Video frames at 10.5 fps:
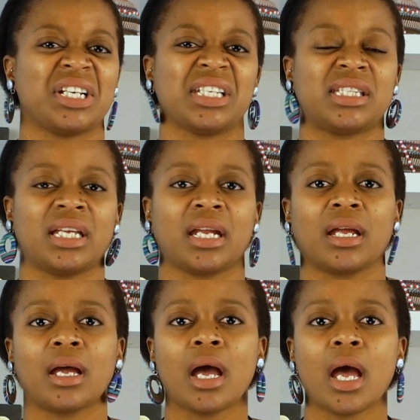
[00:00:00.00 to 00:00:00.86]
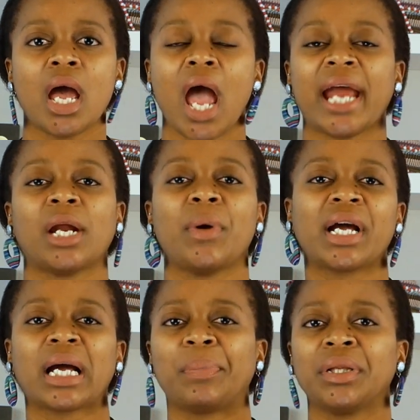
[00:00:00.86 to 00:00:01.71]
yesterday, and I
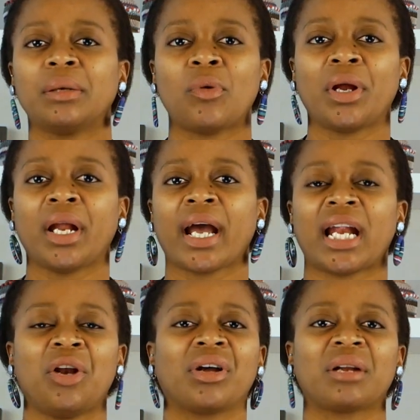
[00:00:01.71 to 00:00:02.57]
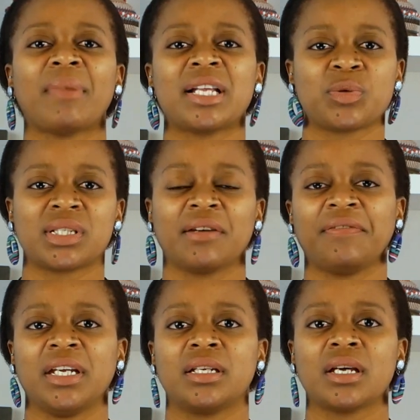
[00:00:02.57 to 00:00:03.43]
wake up in the morning and I look at my Twitter
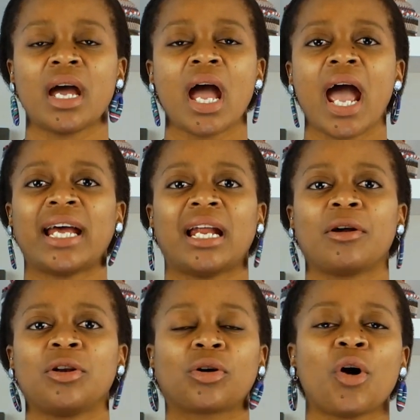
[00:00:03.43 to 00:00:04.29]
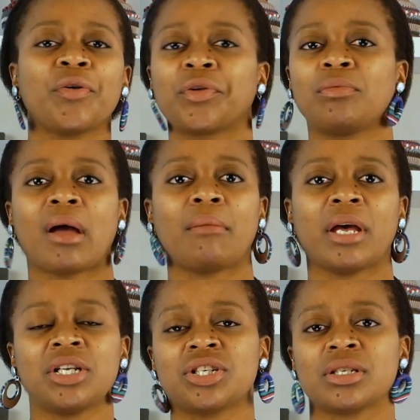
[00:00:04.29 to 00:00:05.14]
feed and I go through my
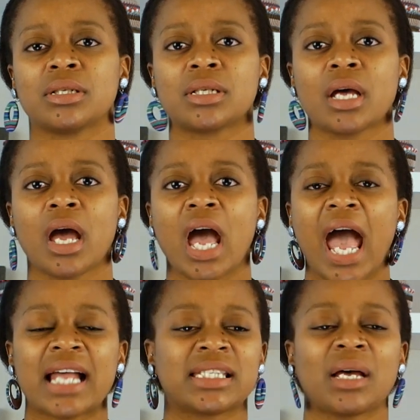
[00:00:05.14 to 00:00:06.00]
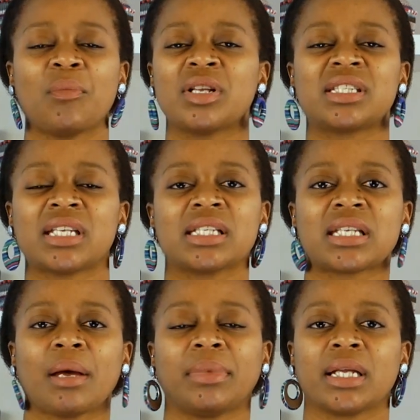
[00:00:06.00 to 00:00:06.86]
mentions and someone says
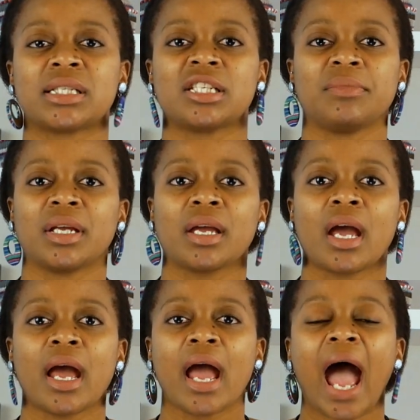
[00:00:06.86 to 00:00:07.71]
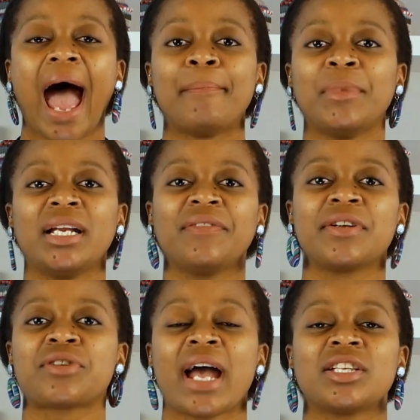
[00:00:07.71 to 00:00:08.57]
something to me, I'm not
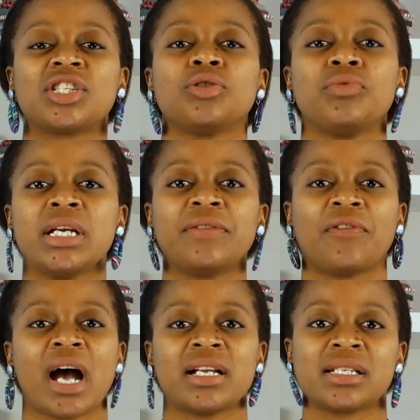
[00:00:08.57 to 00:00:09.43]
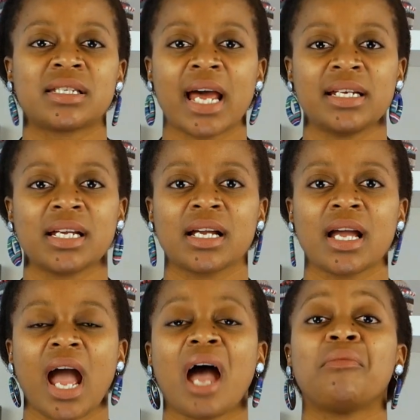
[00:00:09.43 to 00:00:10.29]
even trying to read for understanding,
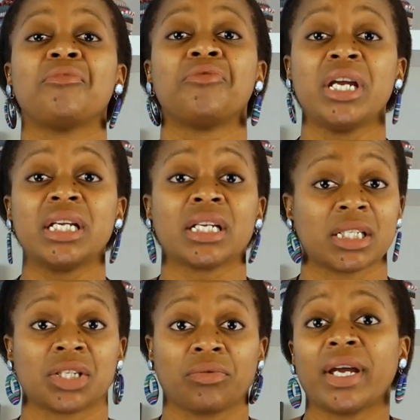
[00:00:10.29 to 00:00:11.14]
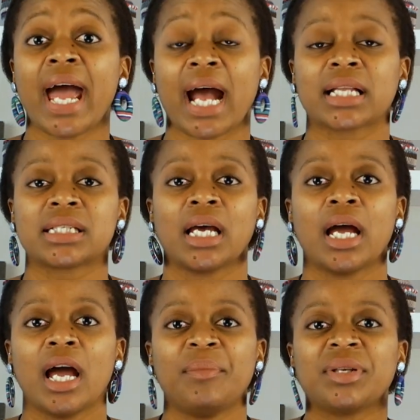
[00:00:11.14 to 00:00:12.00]
I'm reading to react.
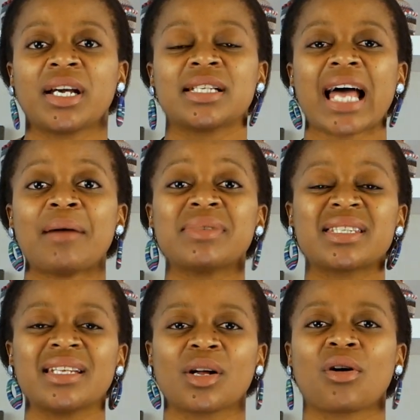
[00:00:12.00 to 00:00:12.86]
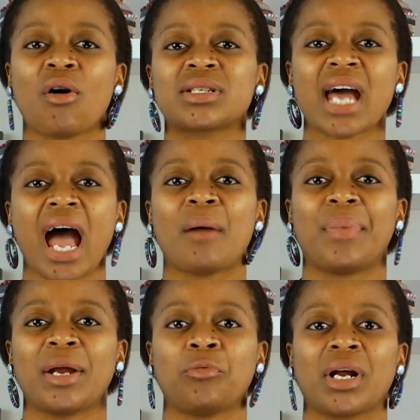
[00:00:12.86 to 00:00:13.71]
Because I'm still caught
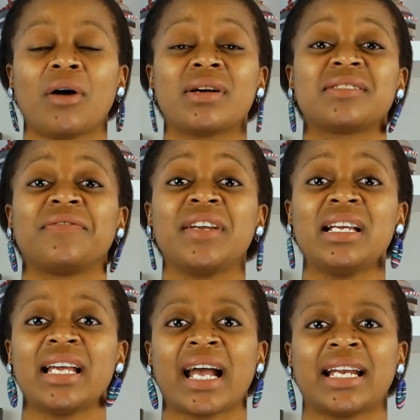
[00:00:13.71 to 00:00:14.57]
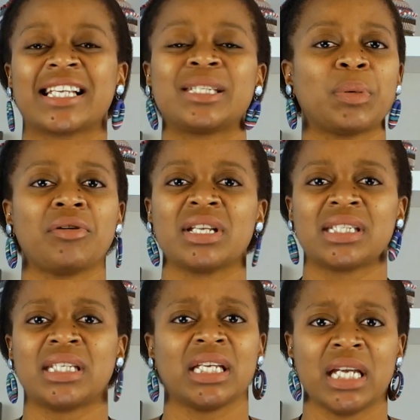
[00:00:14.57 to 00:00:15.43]
up in what I was feeling and
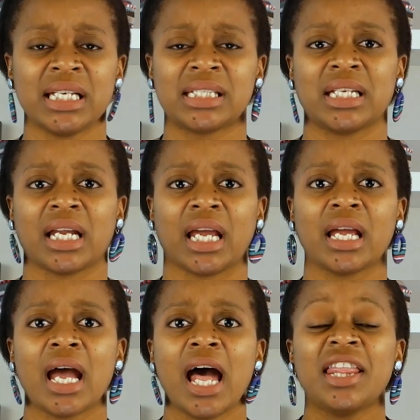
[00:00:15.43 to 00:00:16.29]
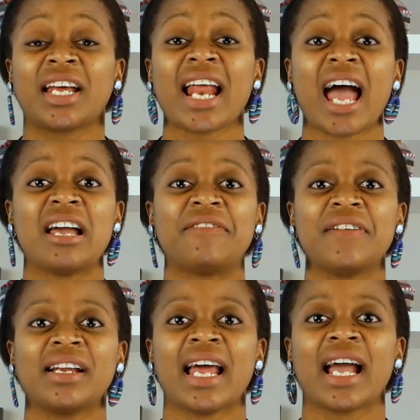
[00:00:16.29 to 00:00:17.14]
experiencing yesterday, that I
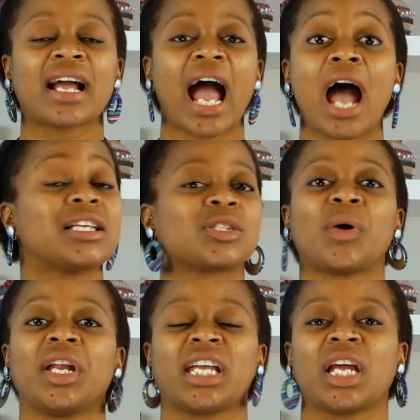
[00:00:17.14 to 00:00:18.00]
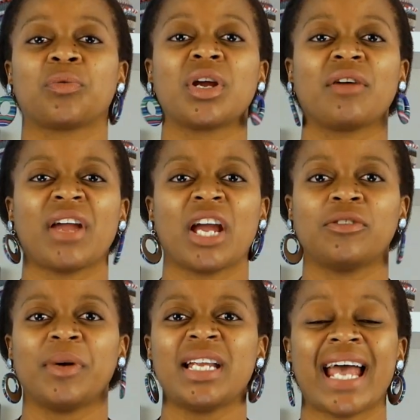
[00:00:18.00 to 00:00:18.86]
feel like I just want to get rid of
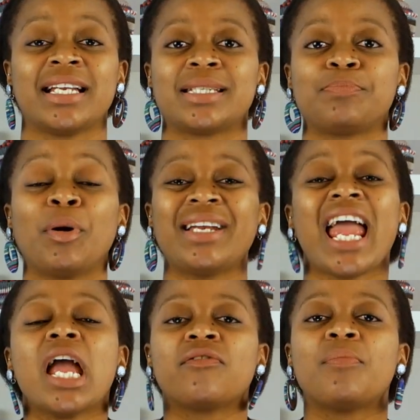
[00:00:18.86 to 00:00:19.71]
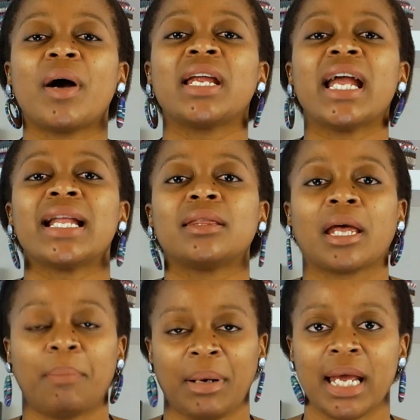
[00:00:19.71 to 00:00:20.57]
everybody and put everybody in
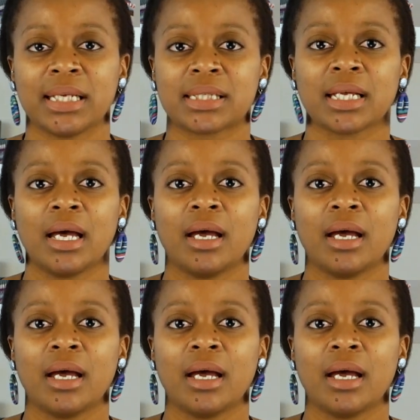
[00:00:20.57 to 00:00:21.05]
their place.